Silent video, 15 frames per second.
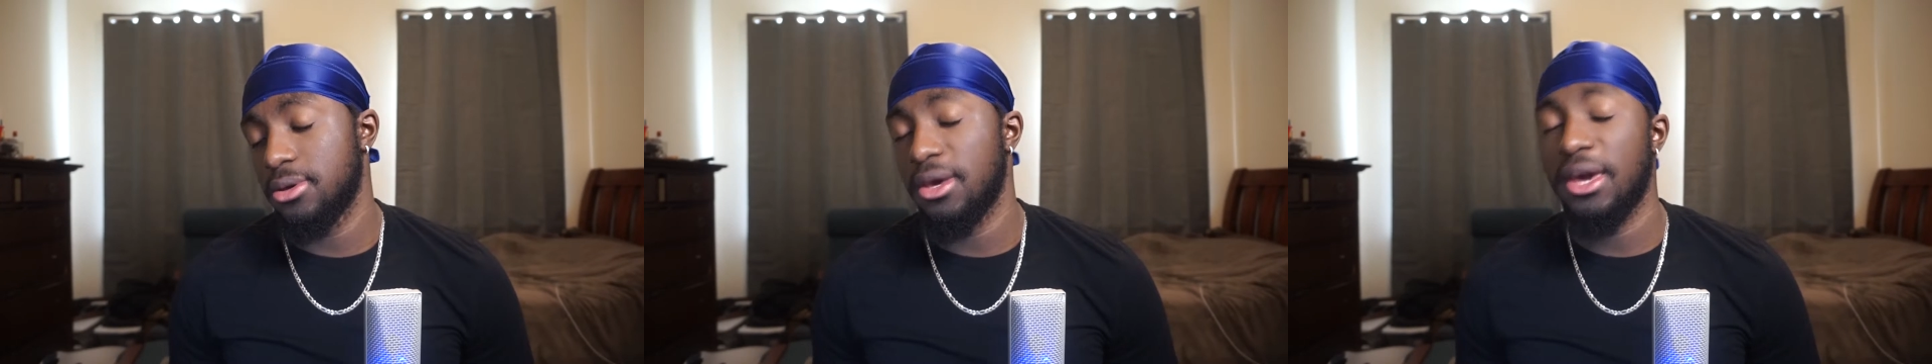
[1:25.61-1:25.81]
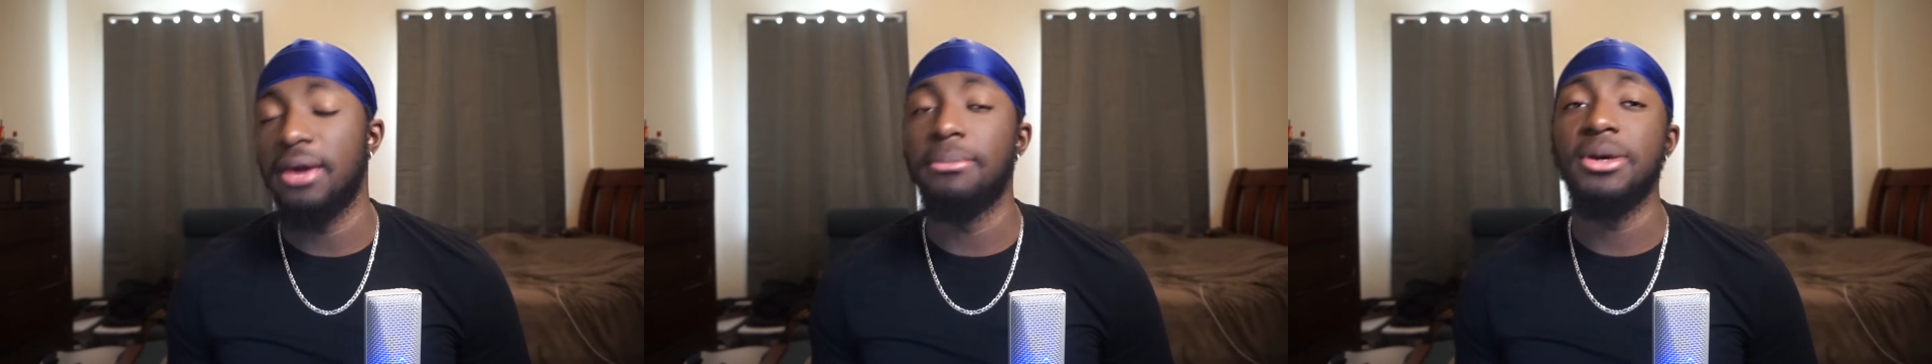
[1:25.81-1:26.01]

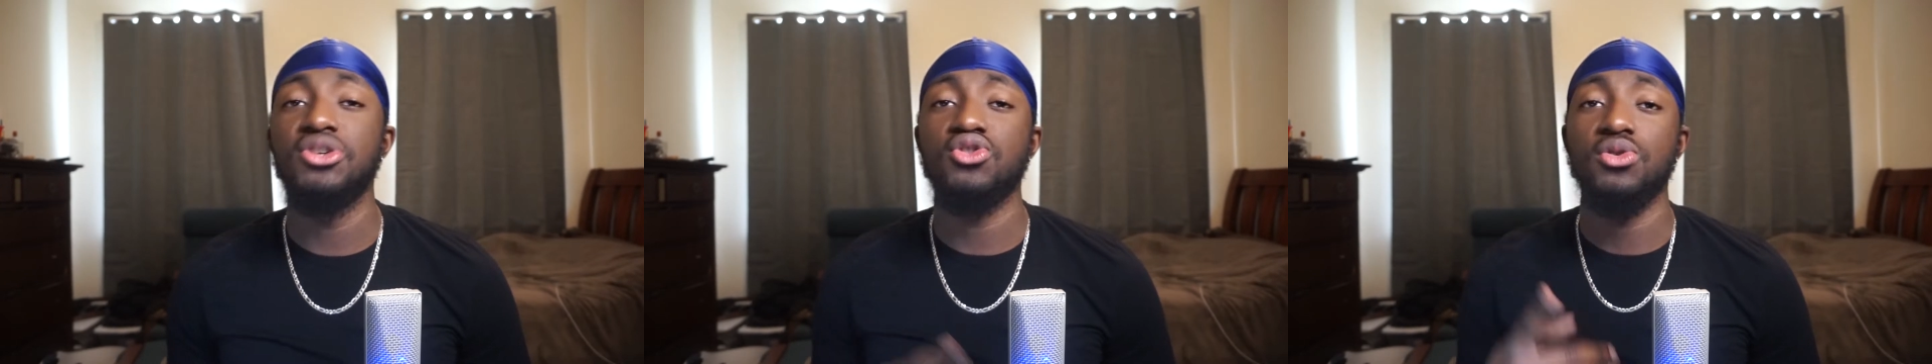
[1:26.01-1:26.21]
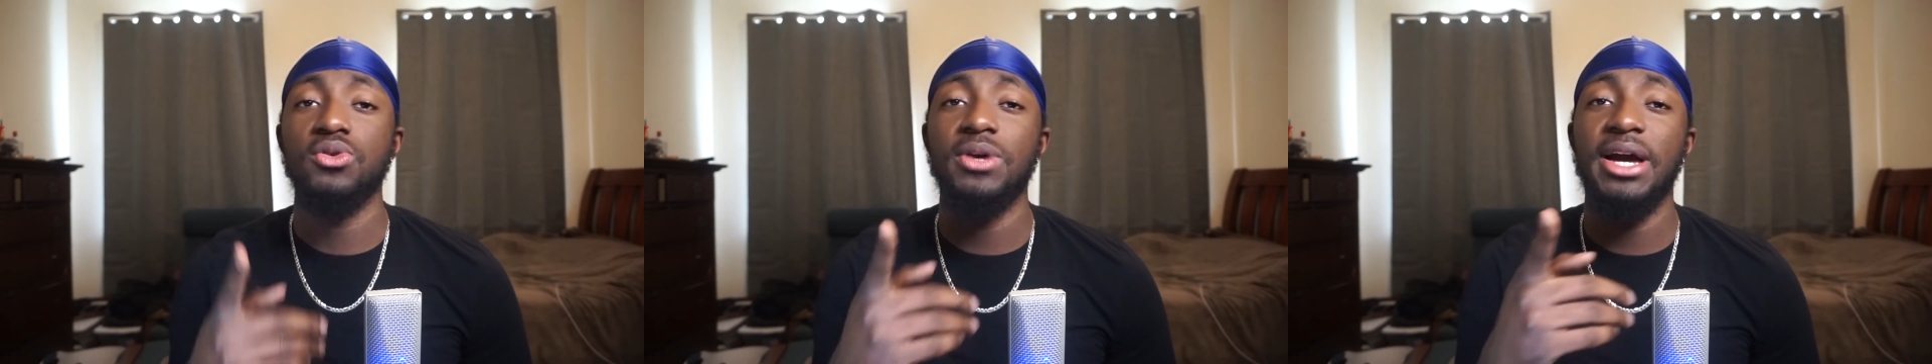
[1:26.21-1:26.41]
Hey, make
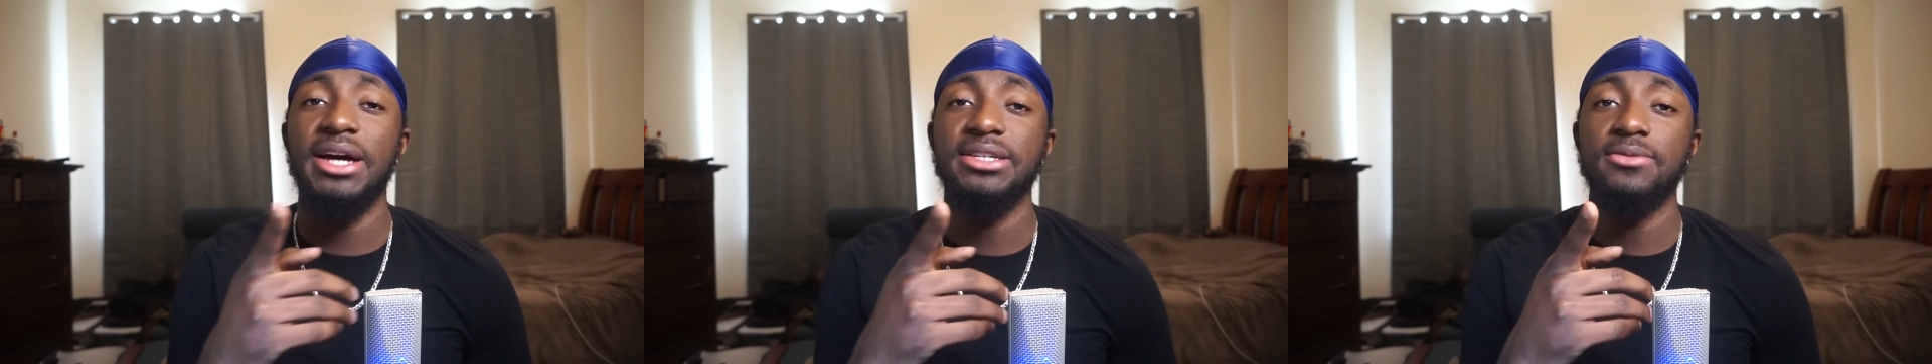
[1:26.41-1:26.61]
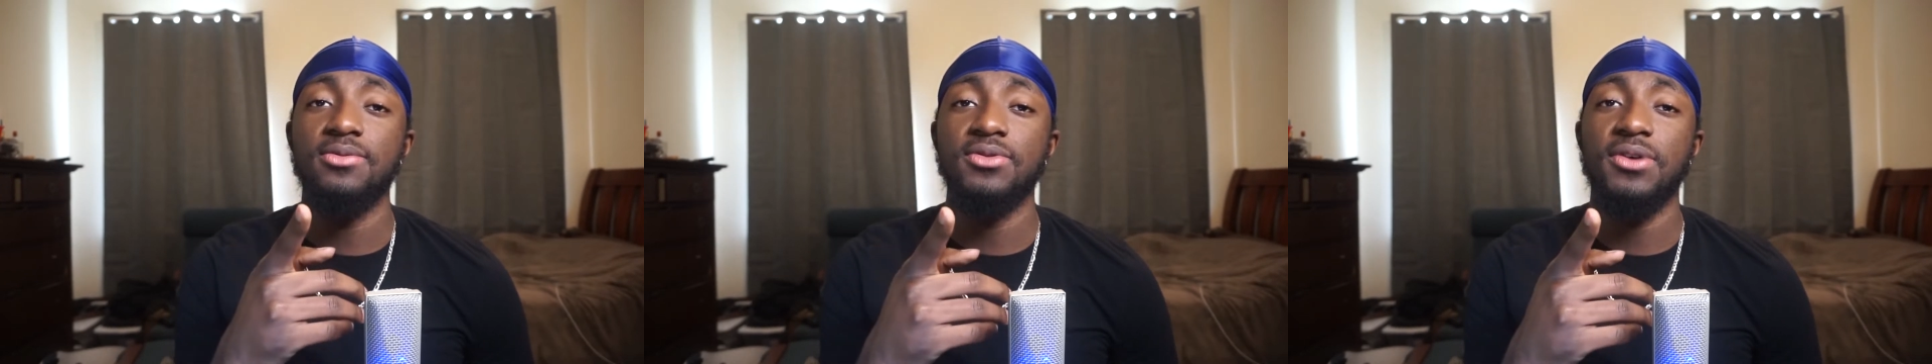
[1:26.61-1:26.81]
sure you
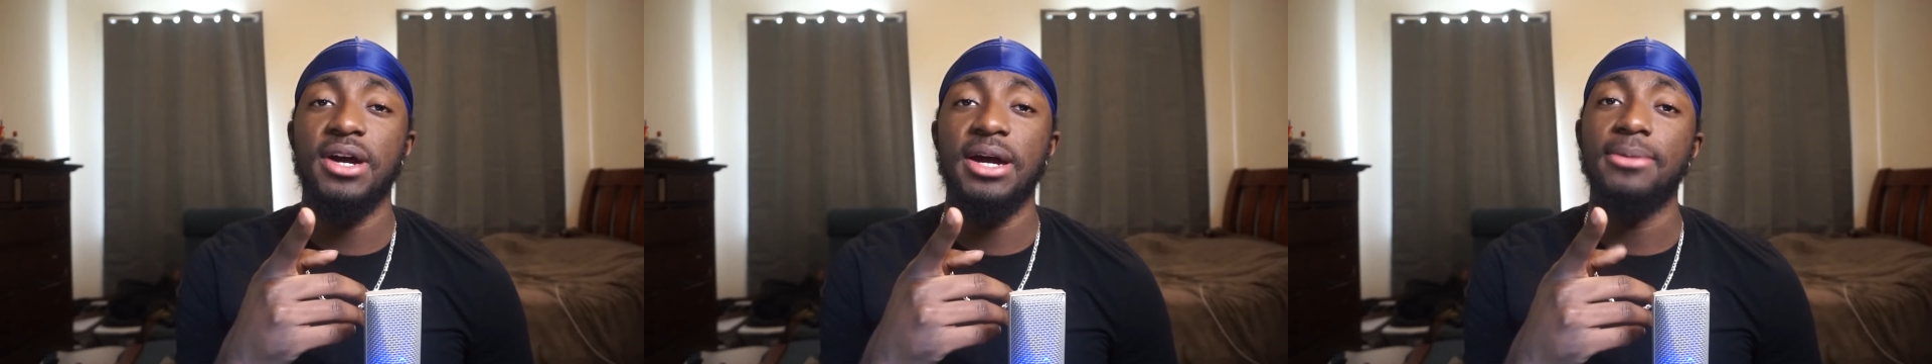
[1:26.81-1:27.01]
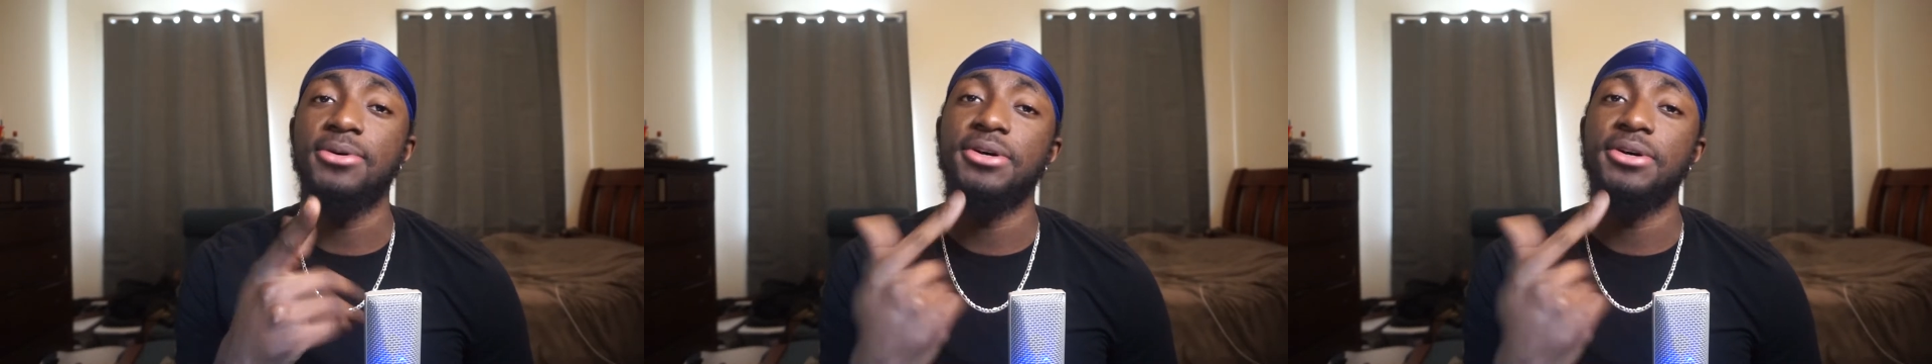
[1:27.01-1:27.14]
guys subscribe.